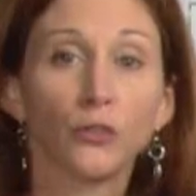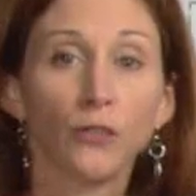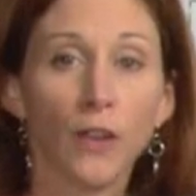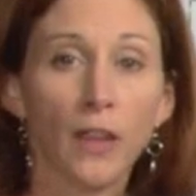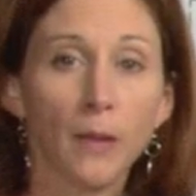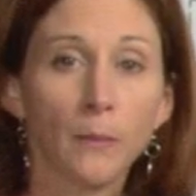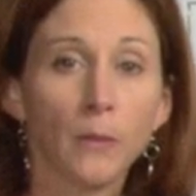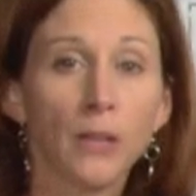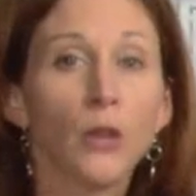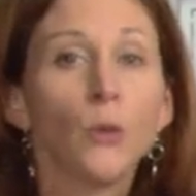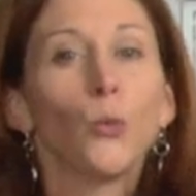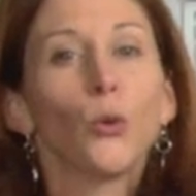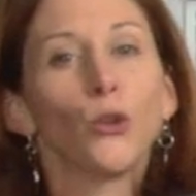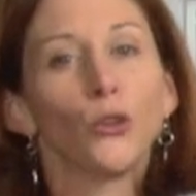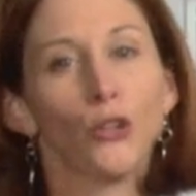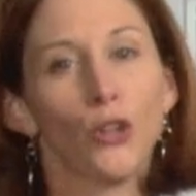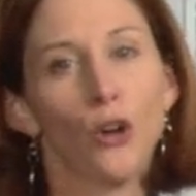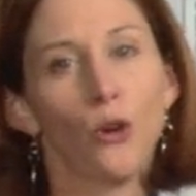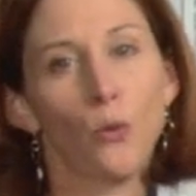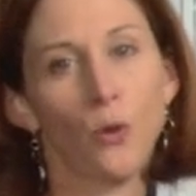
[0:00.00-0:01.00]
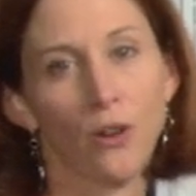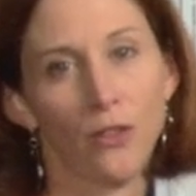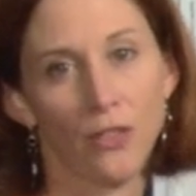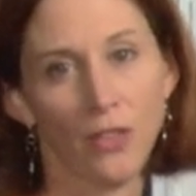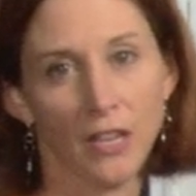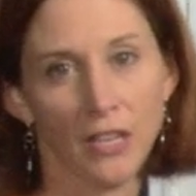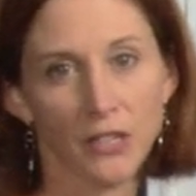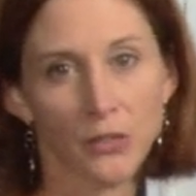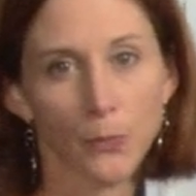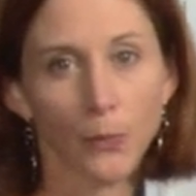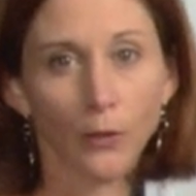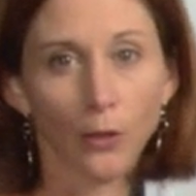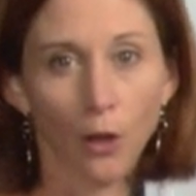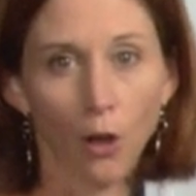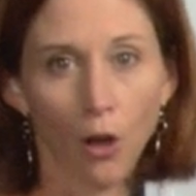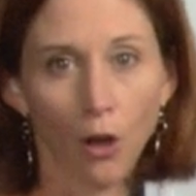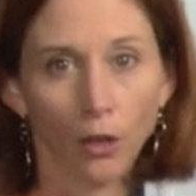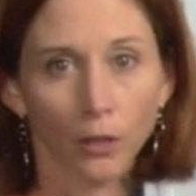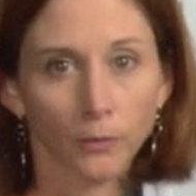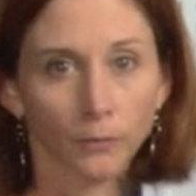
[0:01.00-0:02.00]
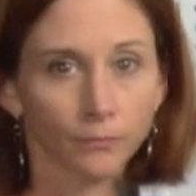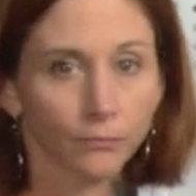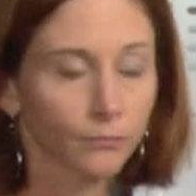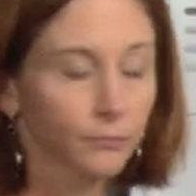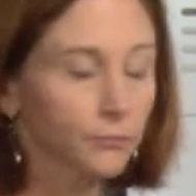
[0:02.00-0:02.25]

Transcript: family will know where things belong.